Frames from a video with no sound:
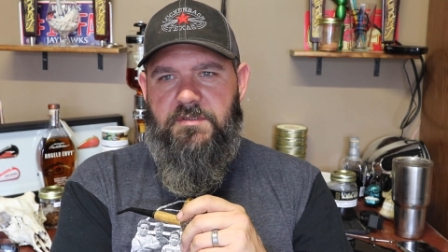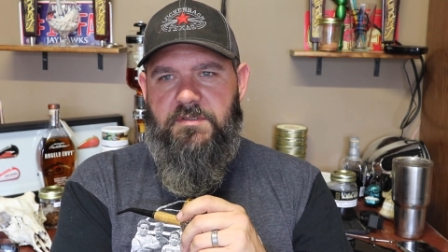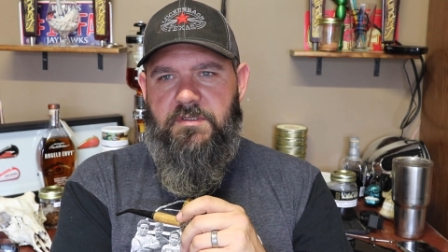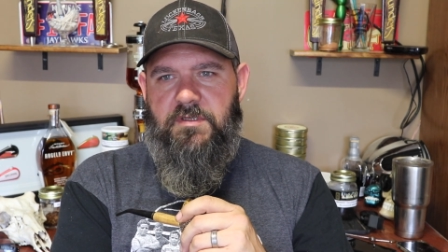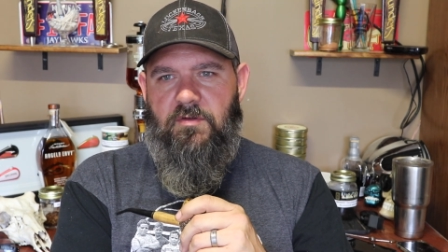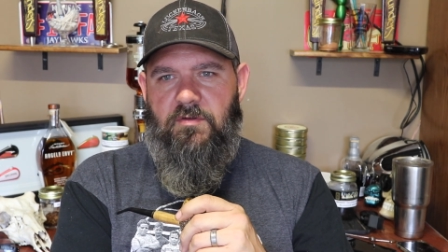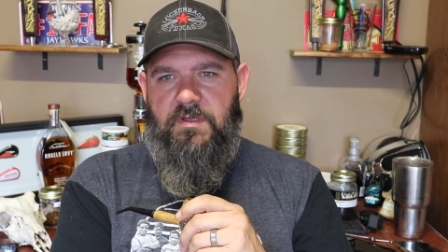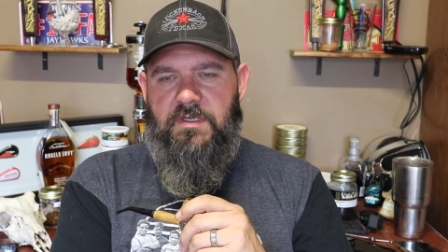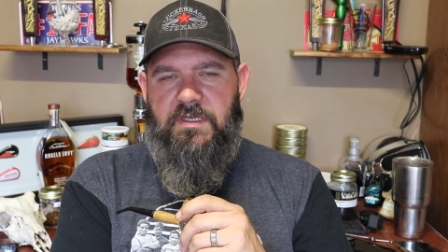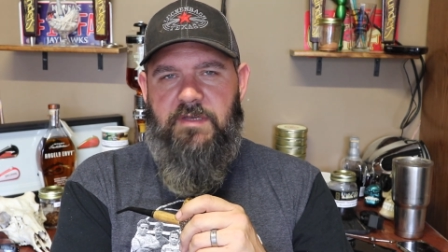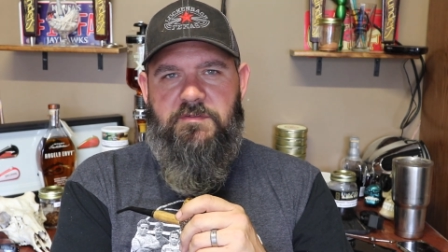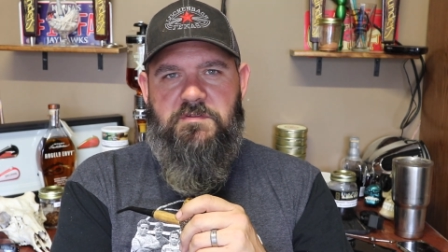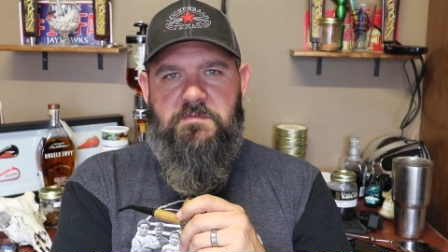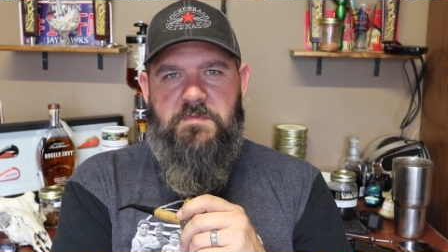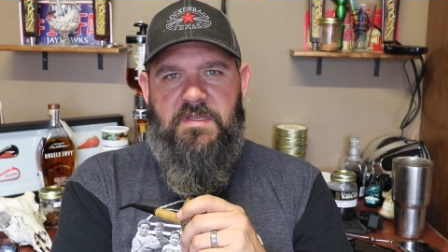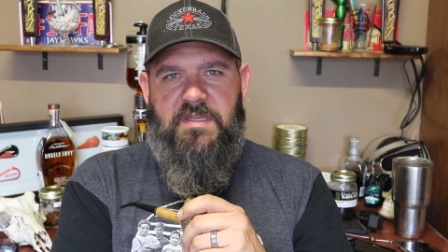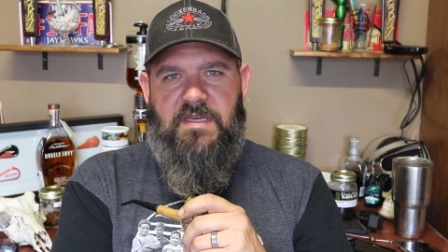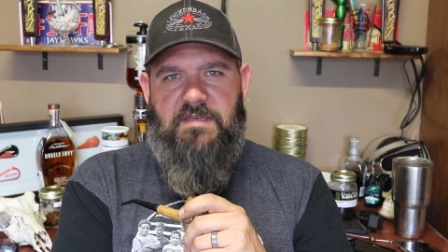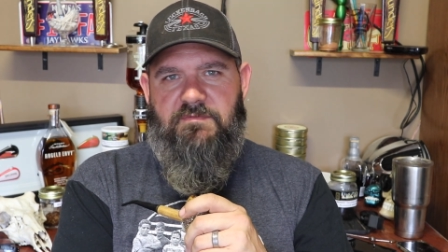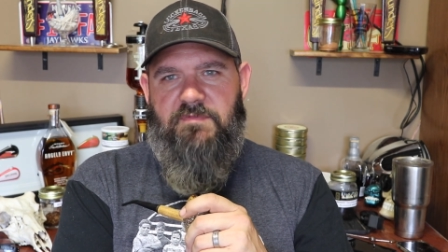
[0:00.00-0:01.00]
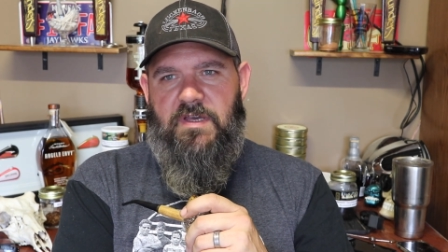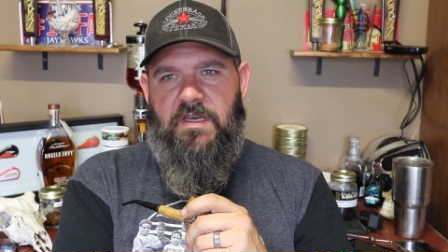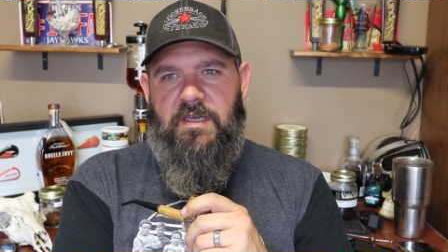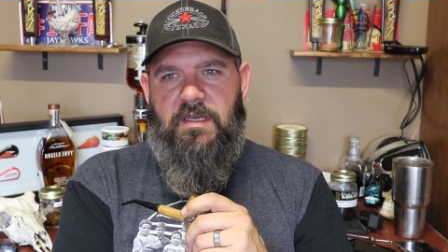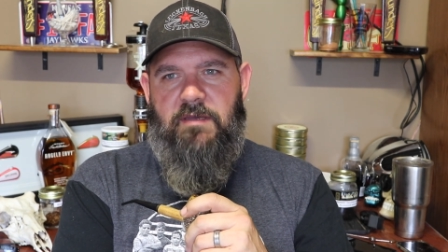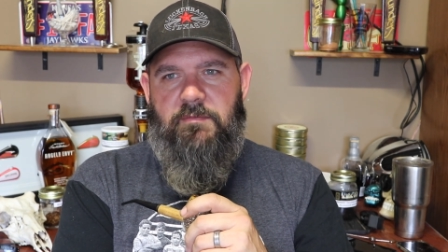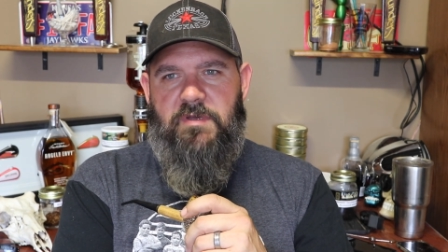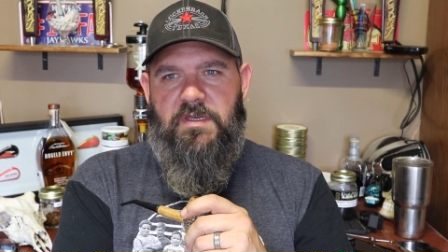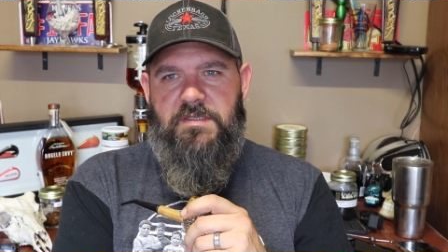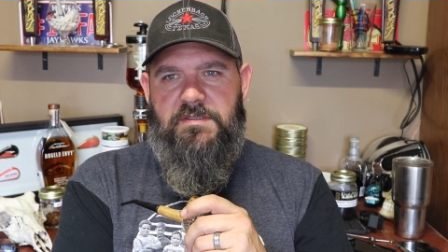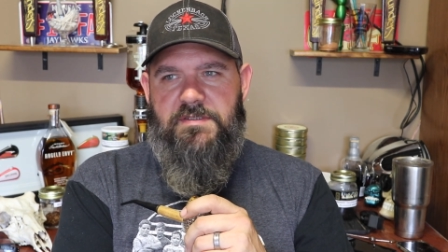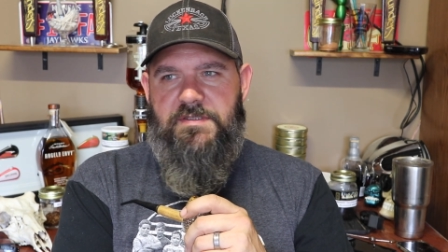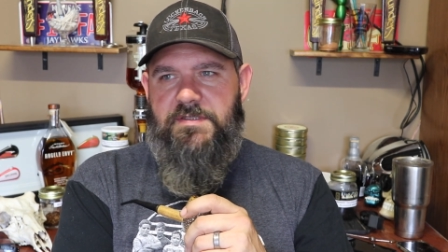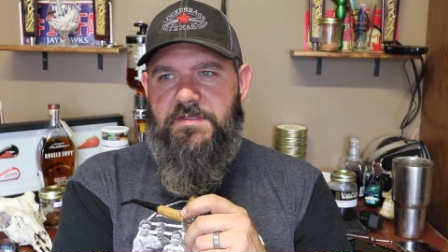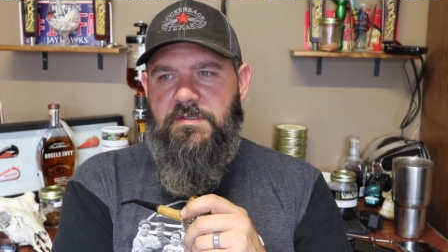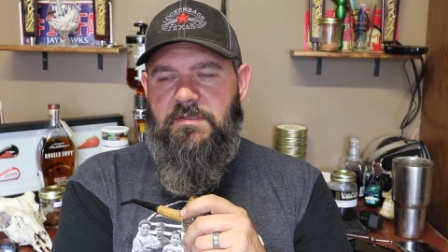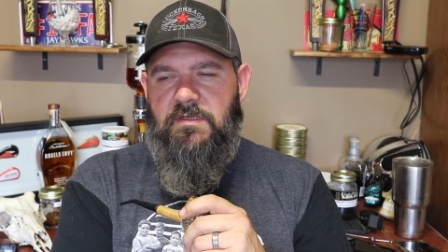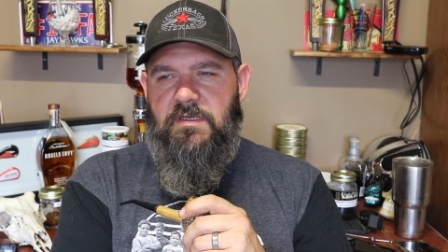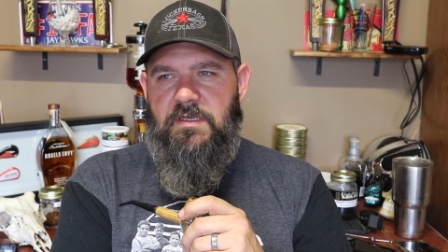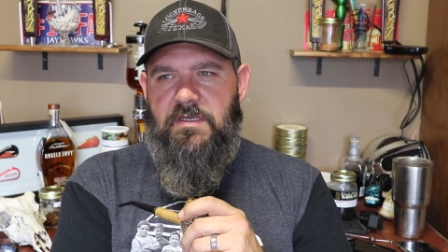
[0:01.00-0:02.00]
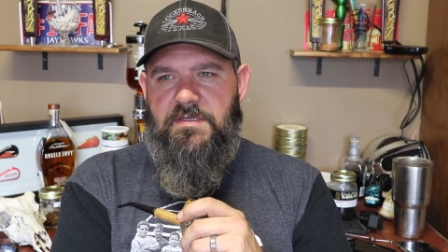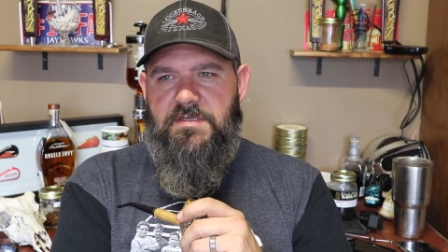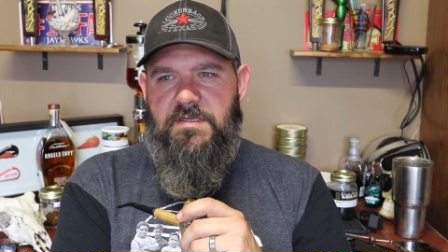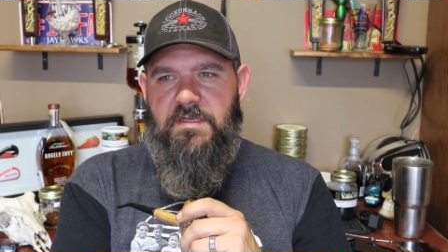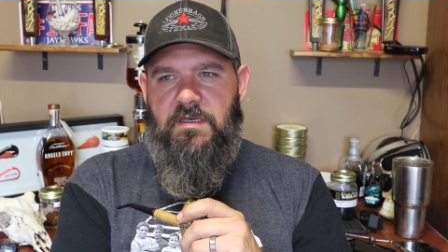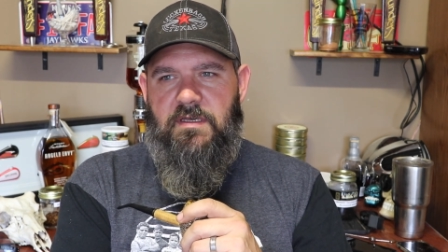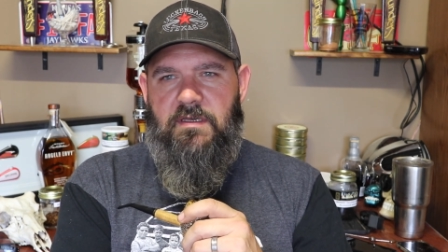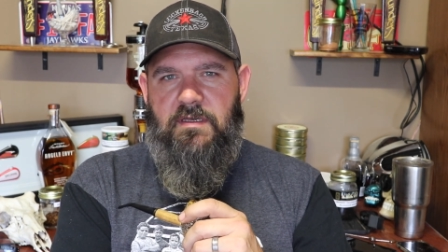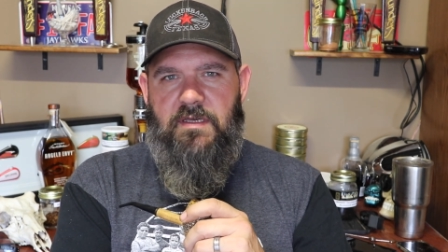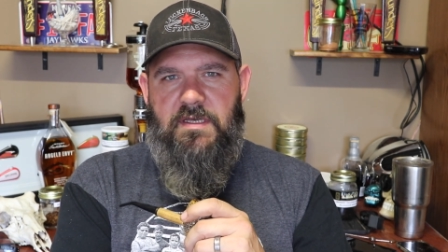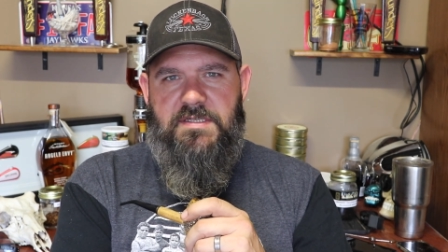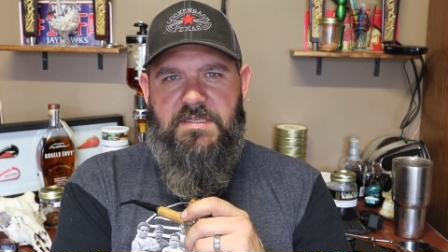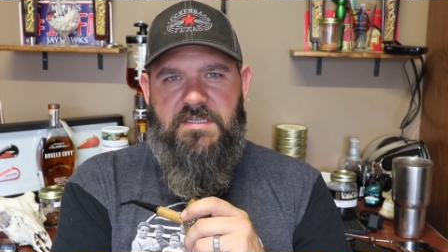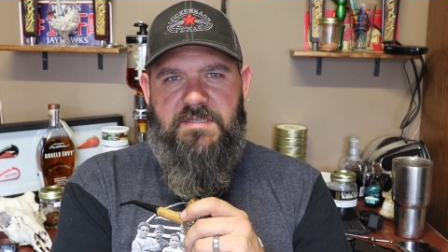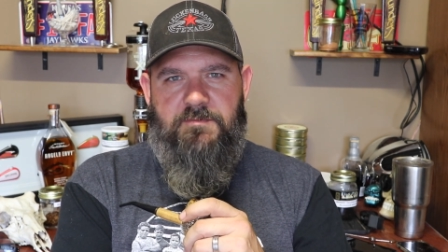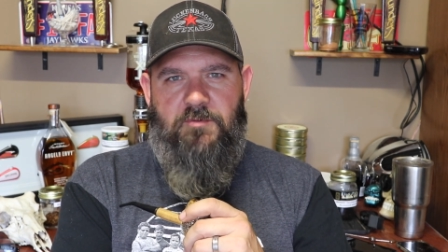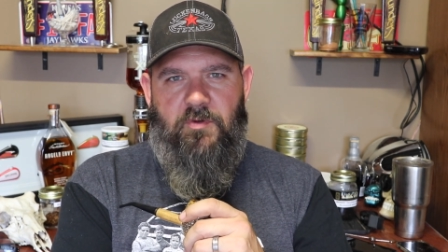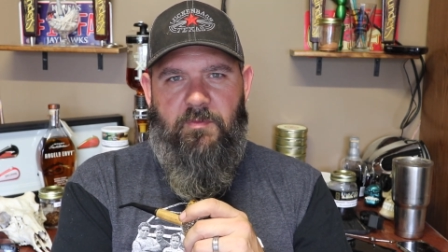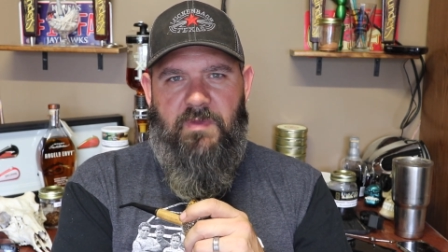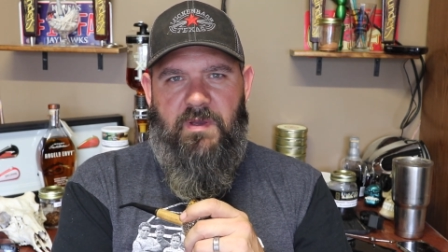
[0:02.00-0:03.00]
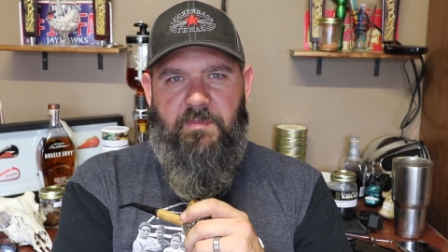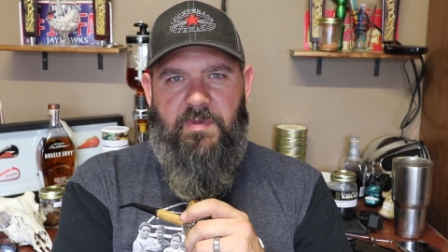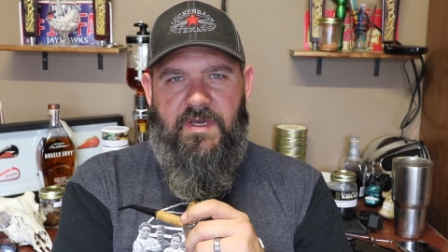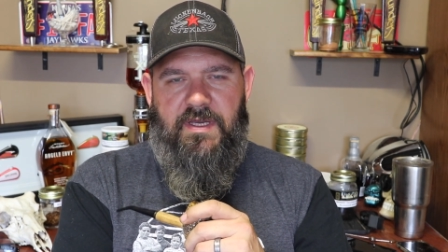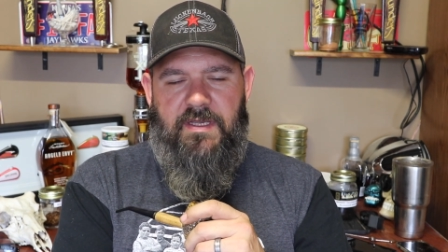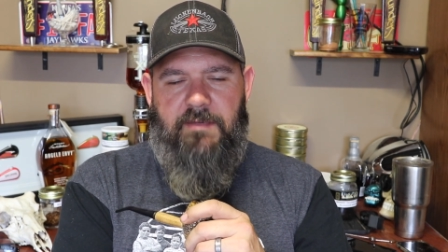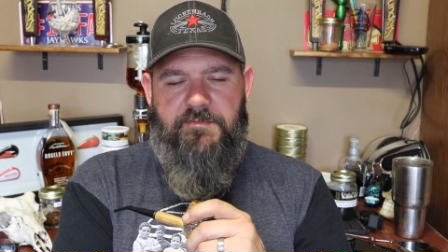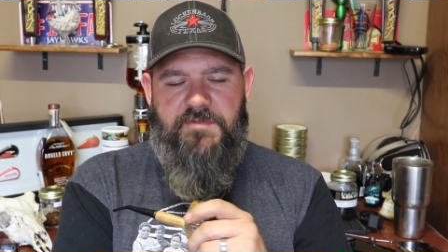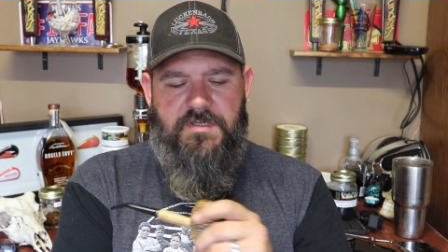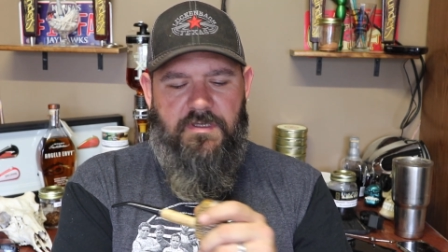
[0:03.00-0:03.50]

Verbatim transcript: totally gives me that vibe as as uh, as I smoke my pipe.